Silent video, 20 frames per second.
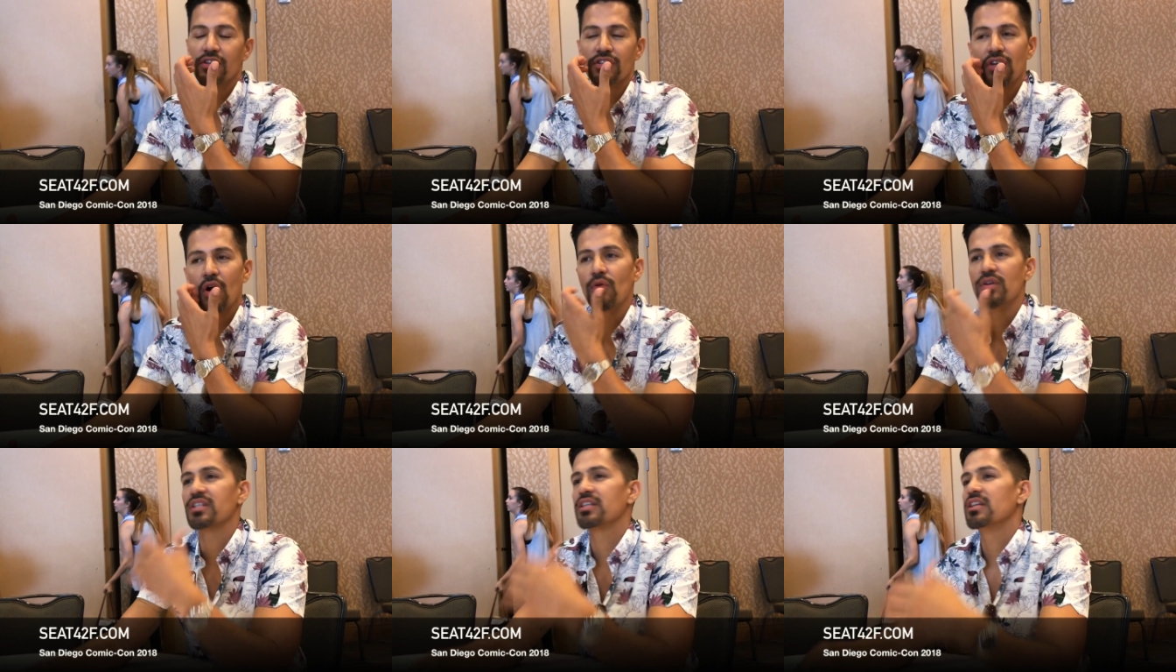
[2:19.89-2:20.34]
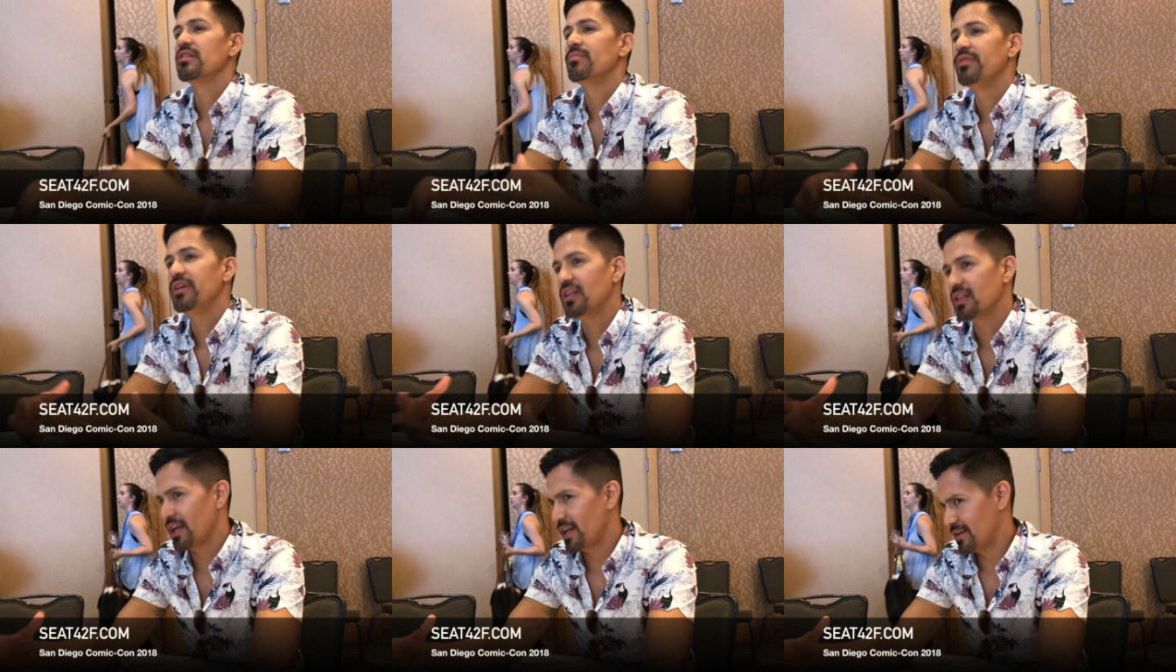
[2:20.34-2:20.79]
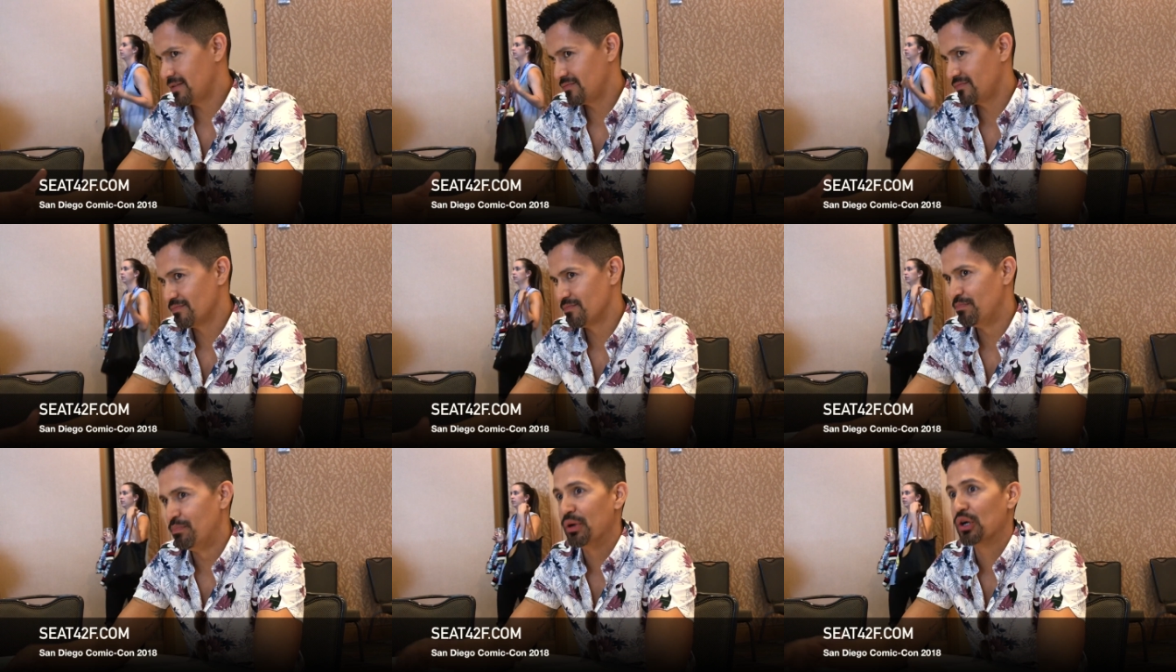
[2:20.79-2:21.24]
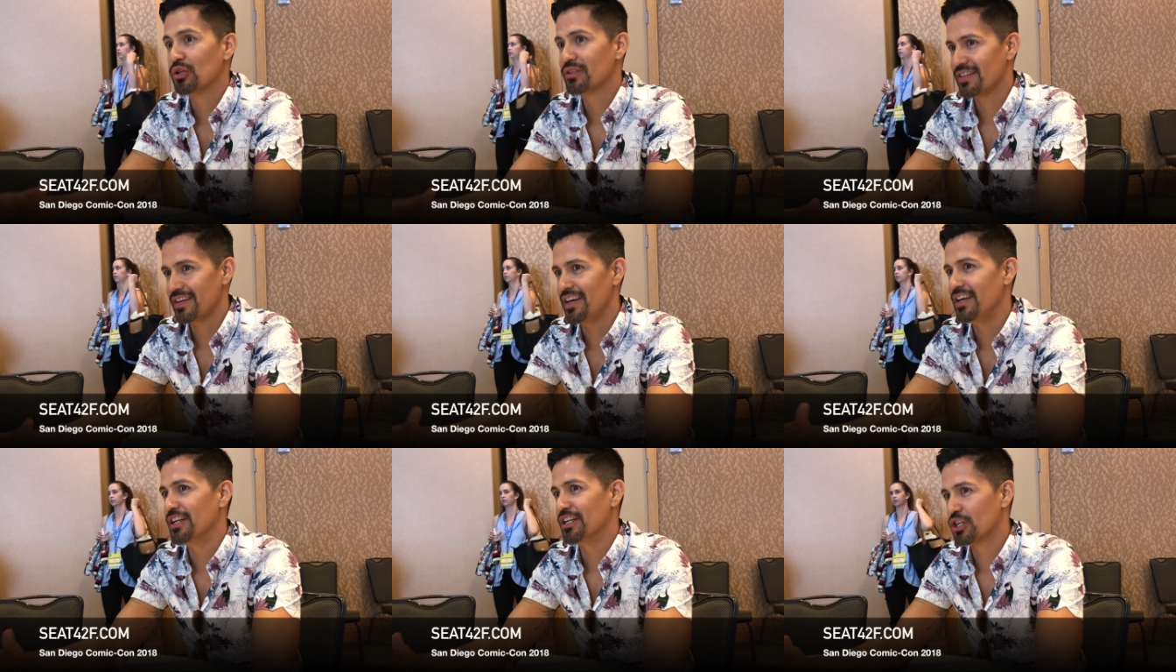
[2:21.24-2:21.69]
there's always going to be like
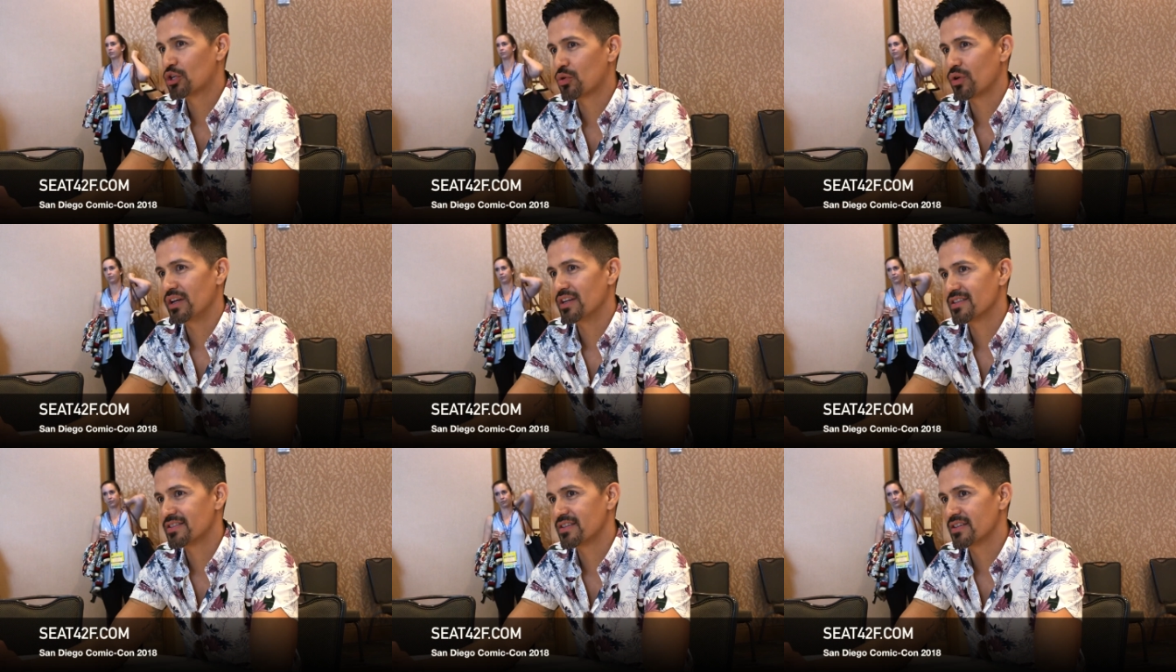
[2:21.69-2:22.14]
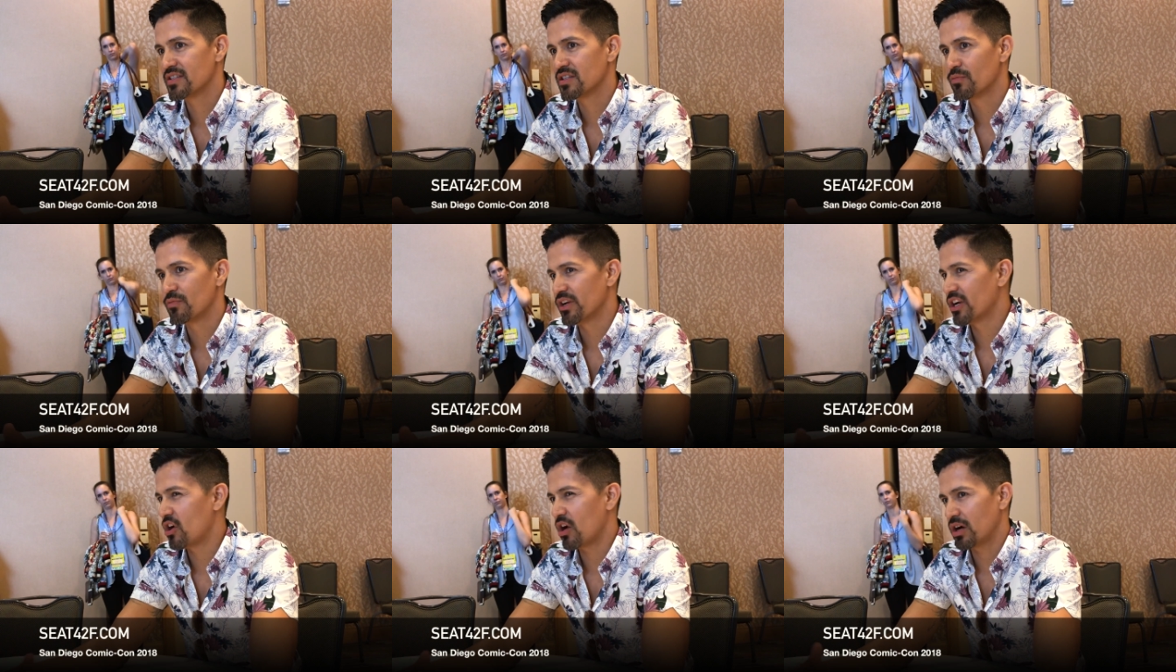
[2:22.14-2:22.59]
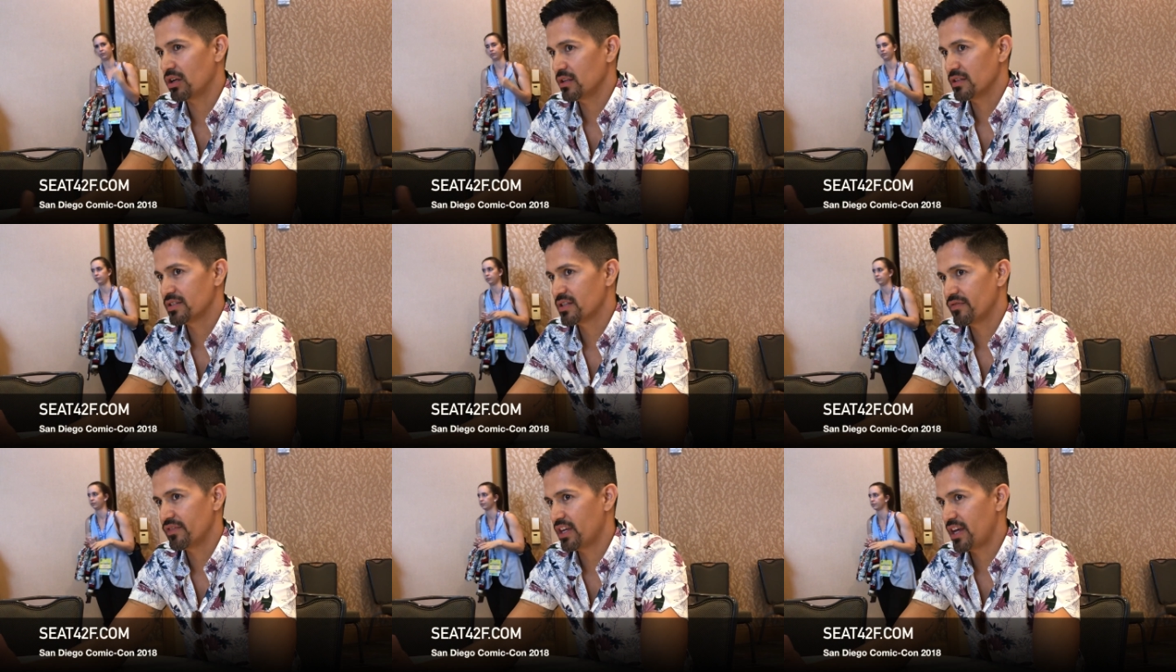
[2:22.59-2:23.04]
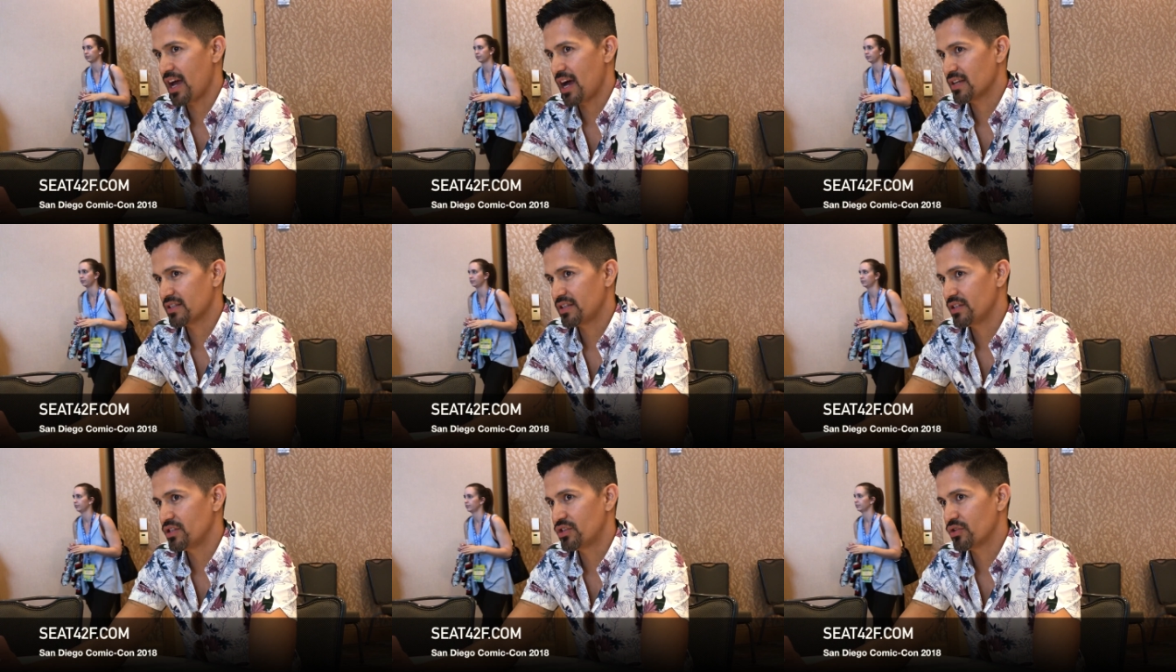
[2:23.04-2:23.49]
built-in criticism, regardless of the
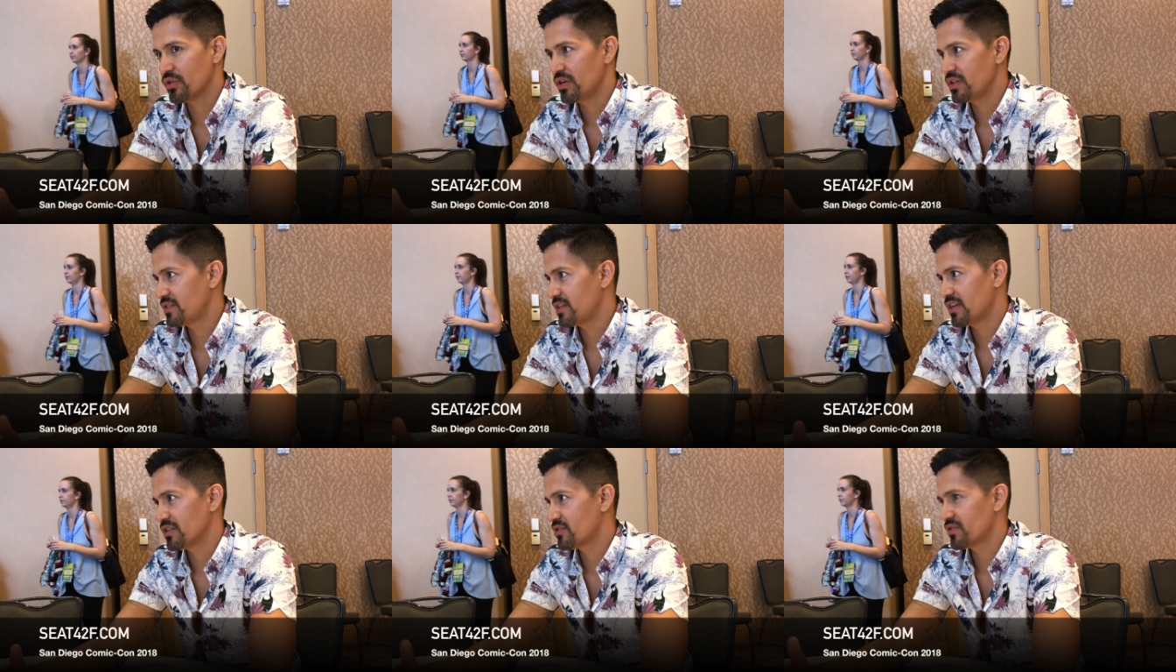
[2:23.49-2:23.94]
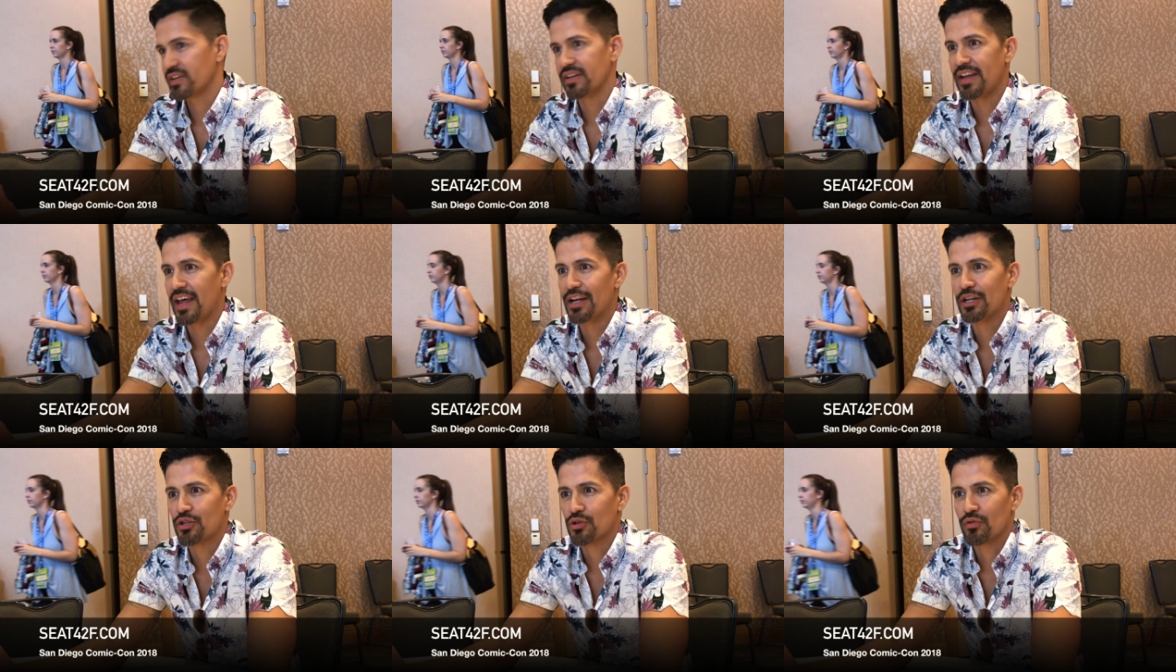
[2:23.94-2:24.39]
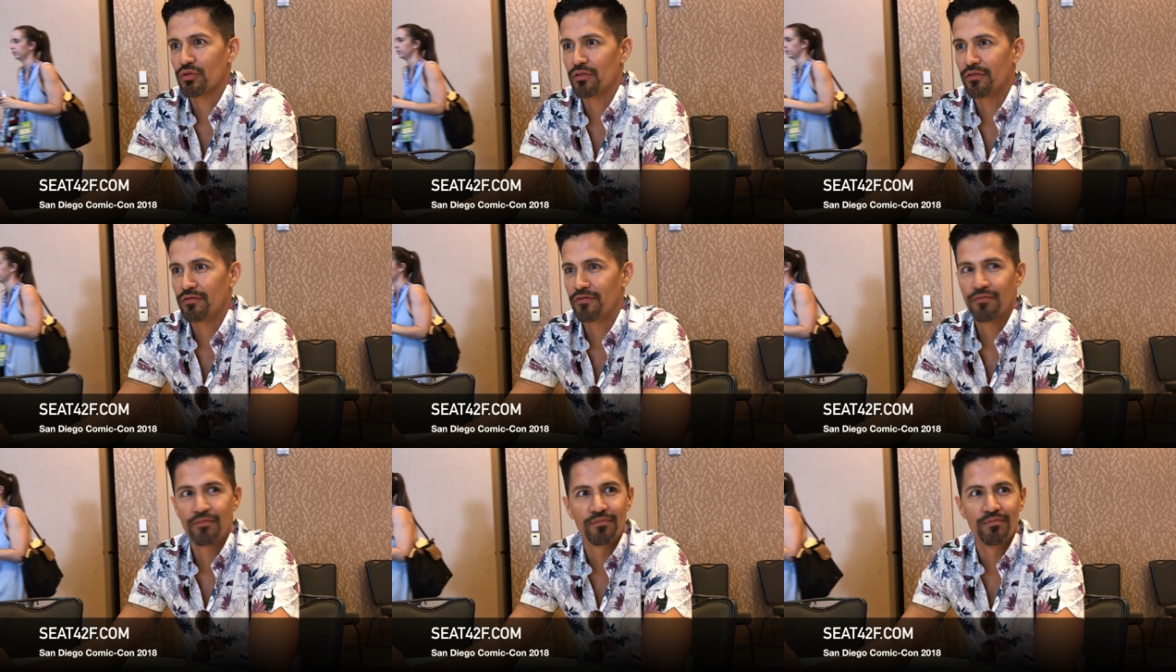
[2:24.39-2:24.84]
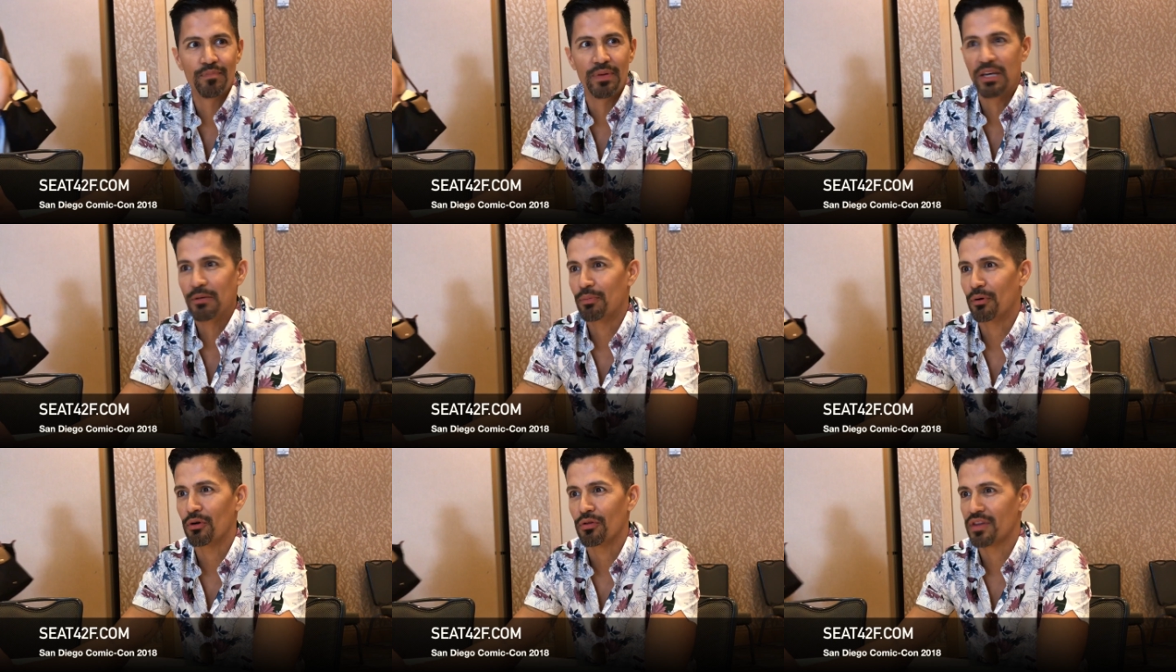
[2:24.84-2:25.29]
casting choice. That's the nature of
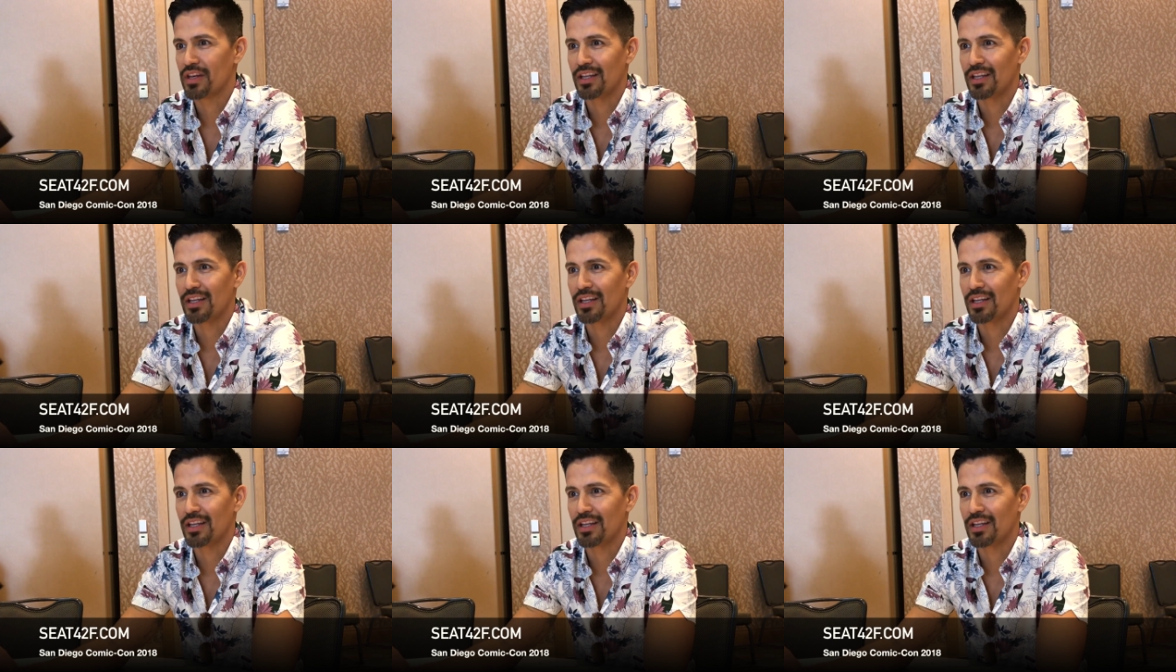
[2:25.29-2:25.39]
people.